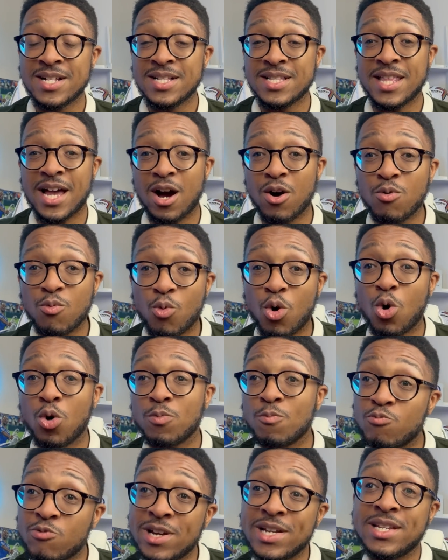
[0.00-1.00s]
Now, what
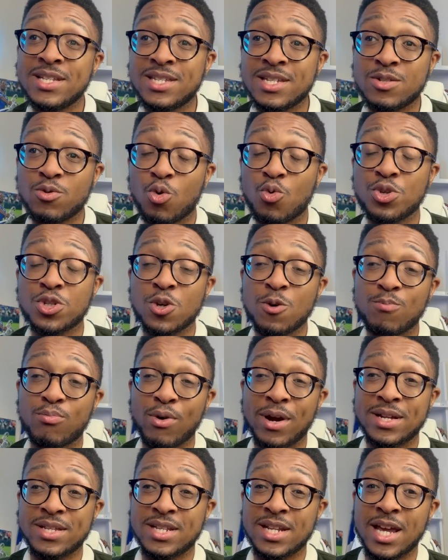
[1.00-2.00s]
really did also
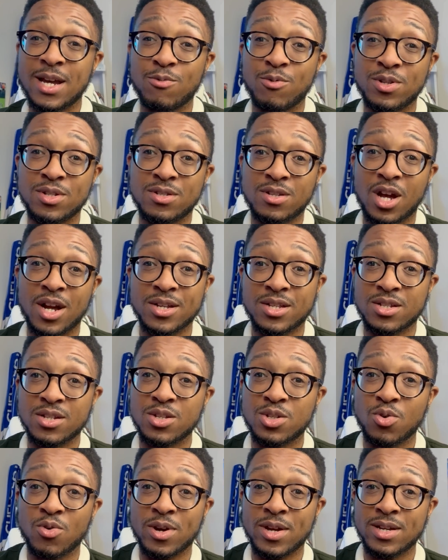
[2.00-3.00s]
break today was
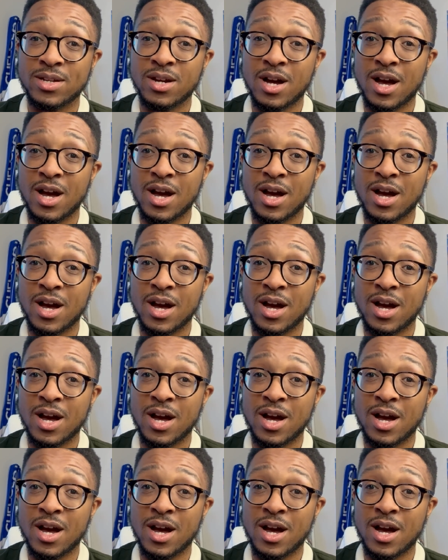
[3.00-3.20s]
Hudson-Odoi